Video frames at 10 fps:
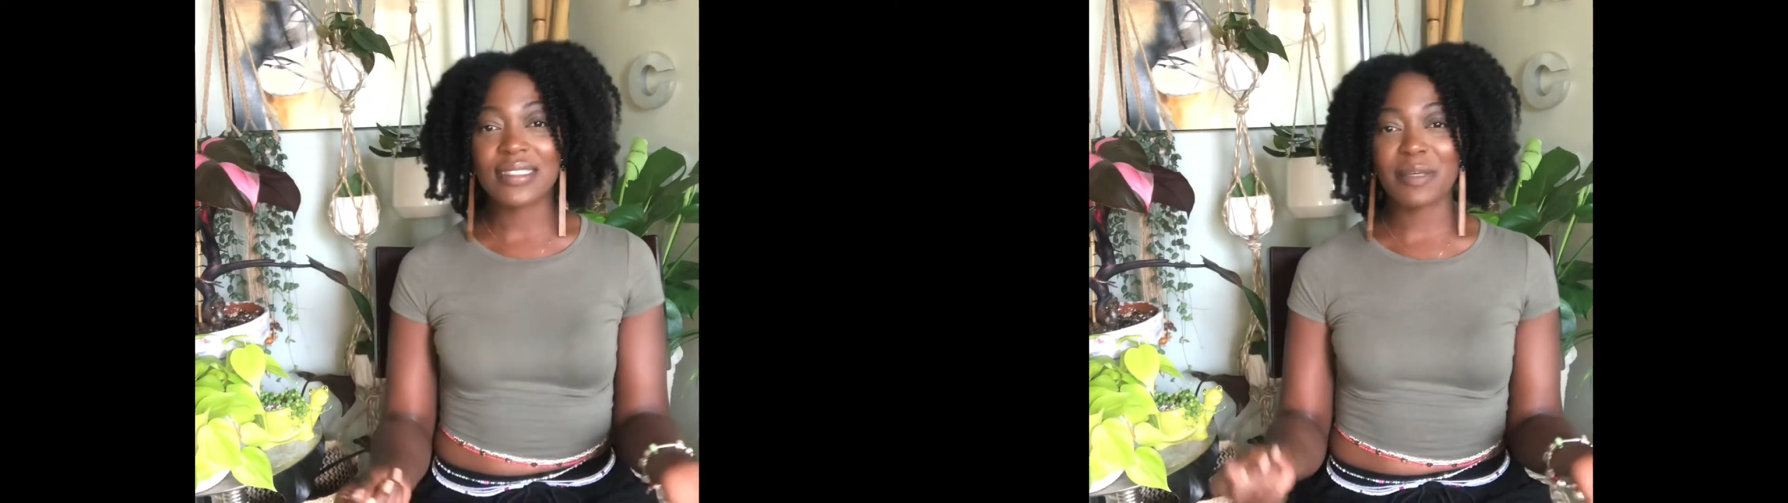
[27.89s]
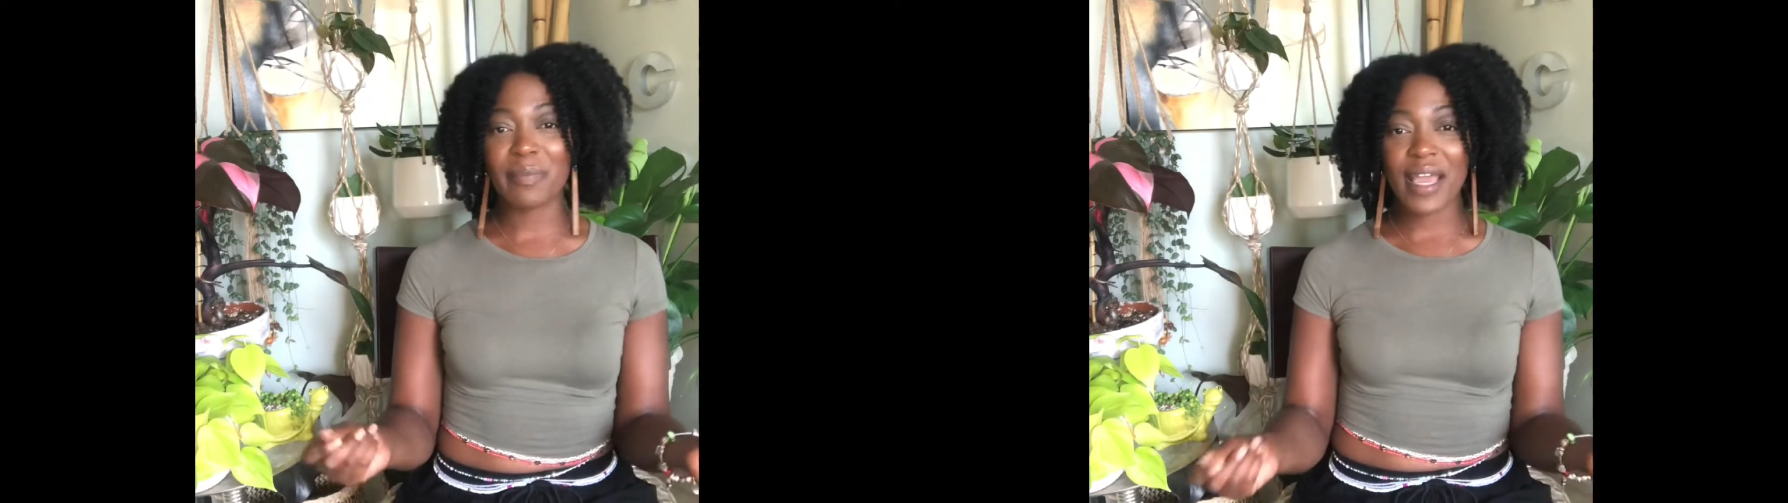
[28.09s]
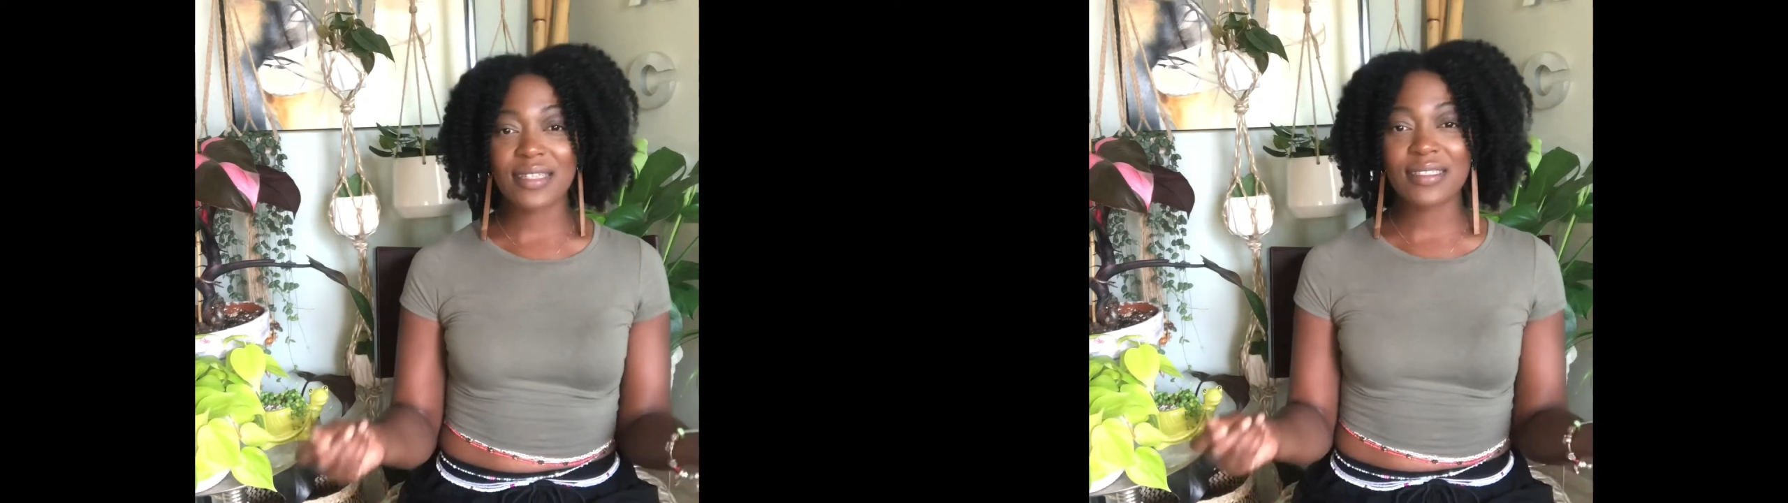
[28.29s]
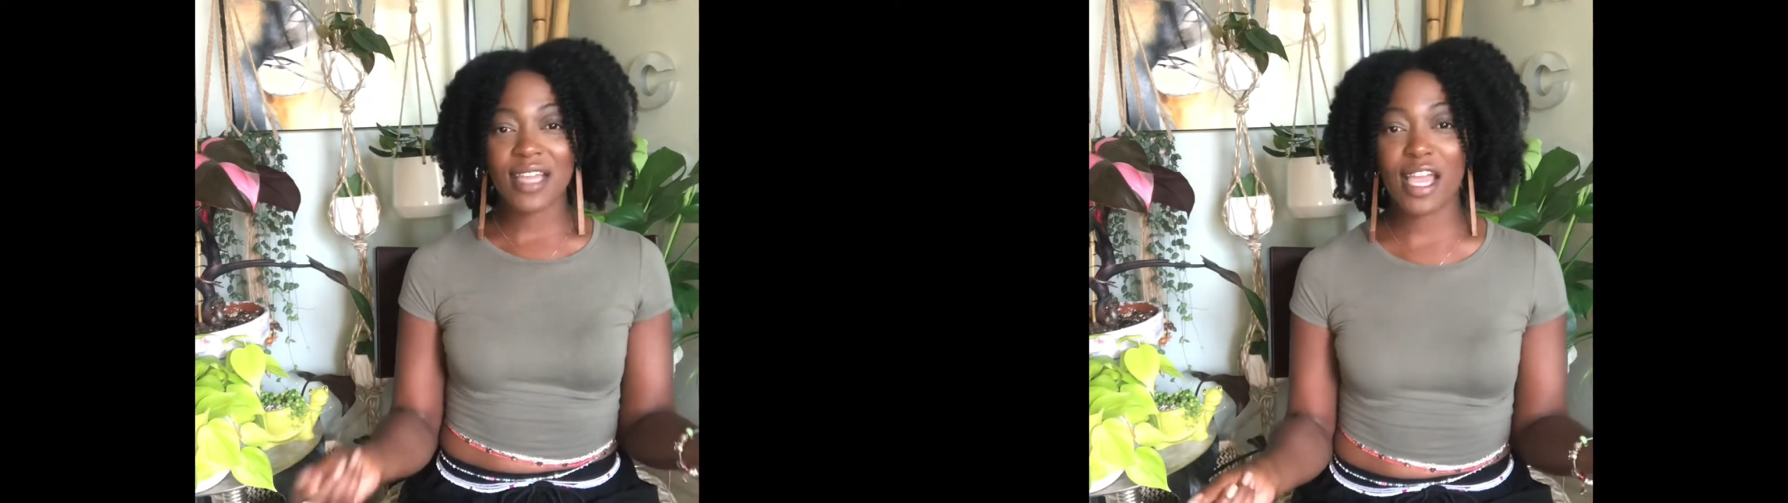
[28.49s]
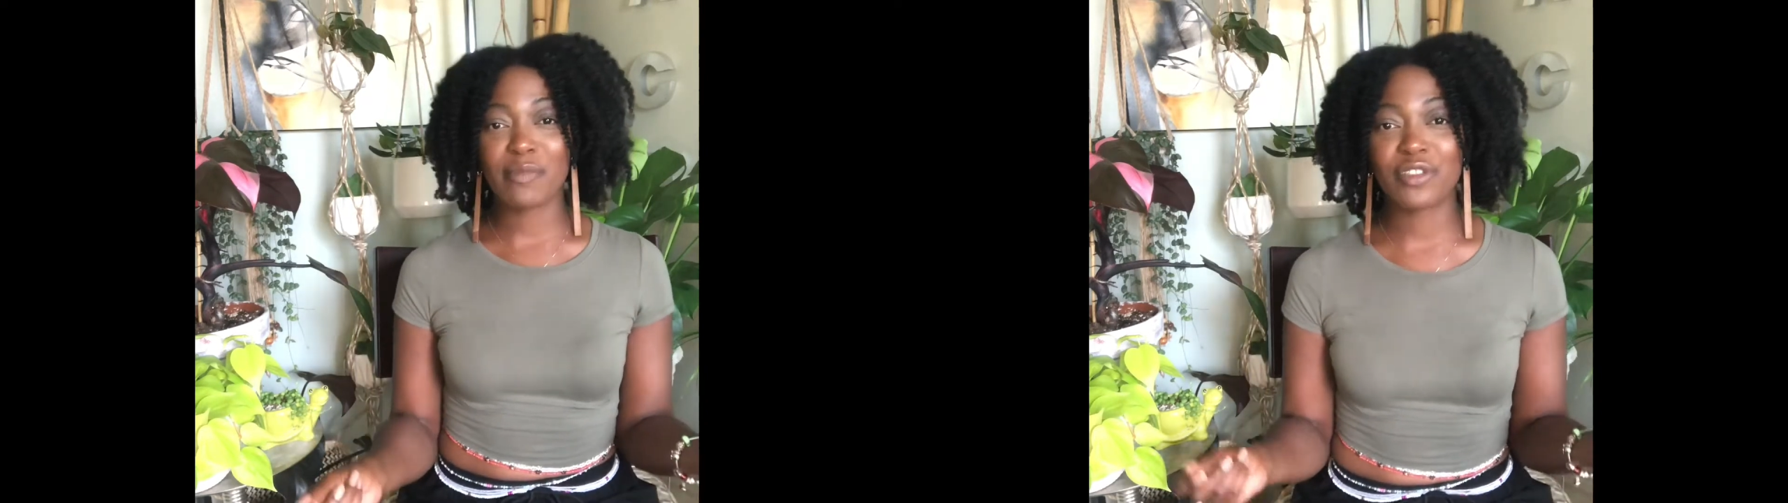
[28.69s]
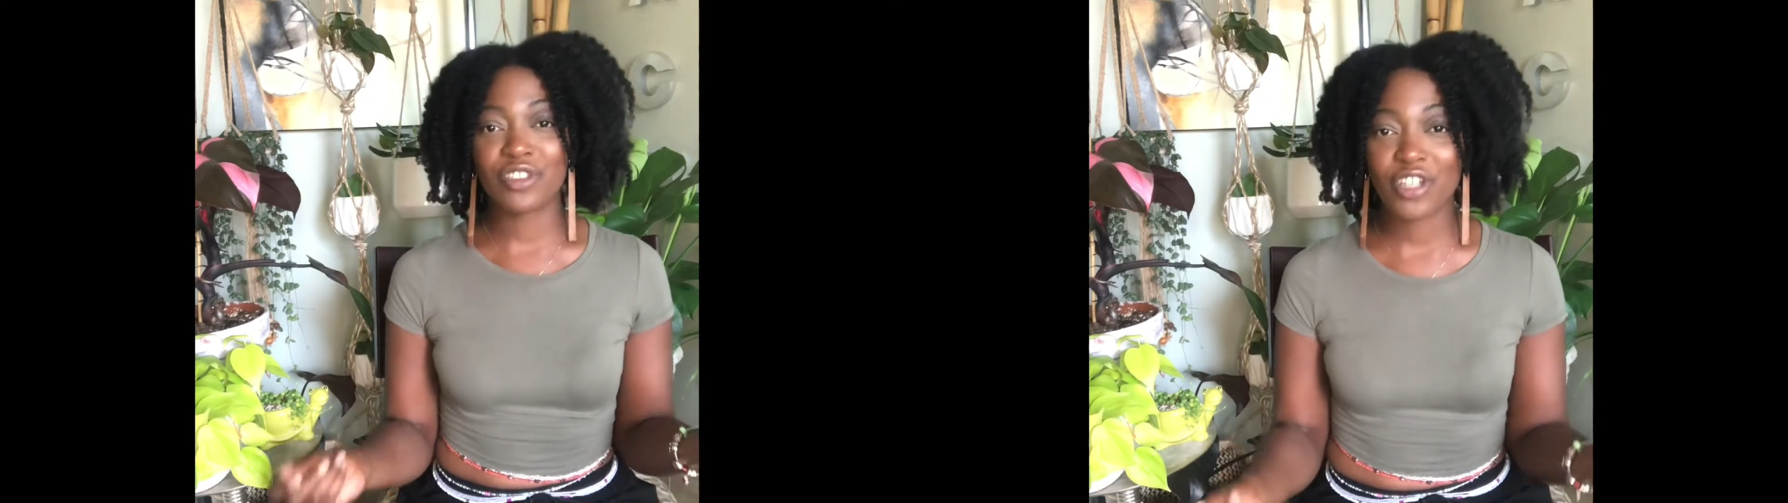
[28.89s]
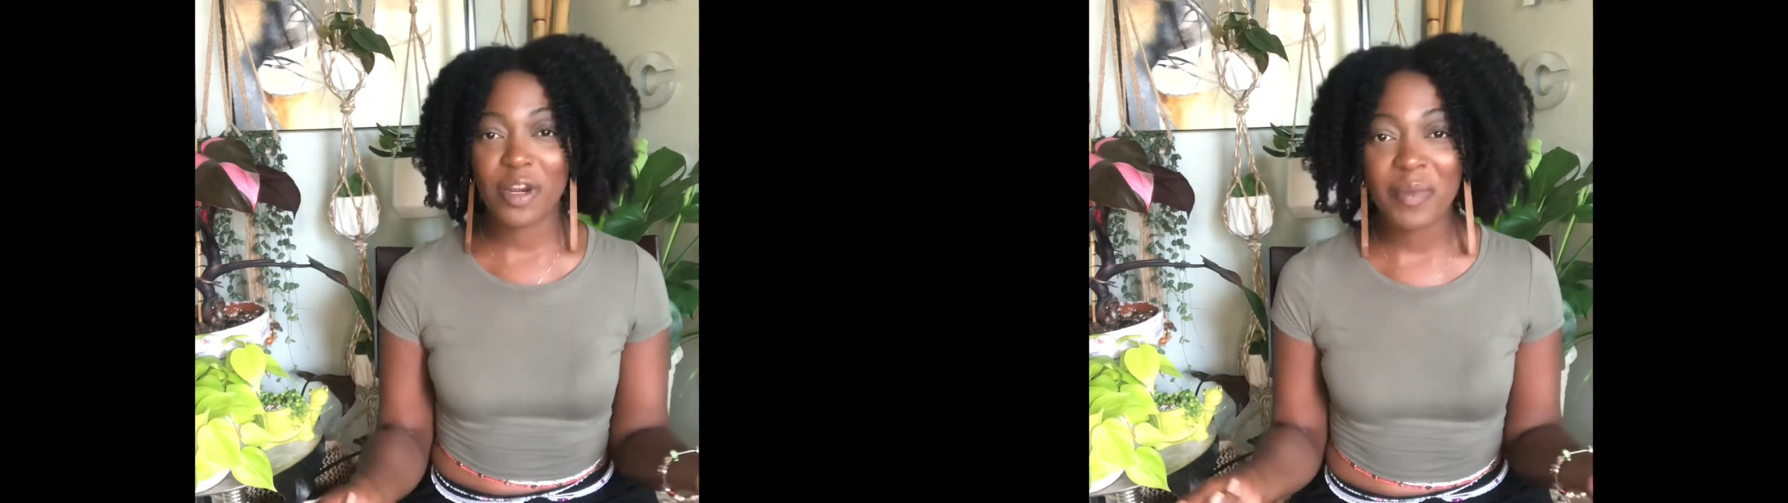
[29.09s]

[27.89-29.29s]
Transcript: the best time to start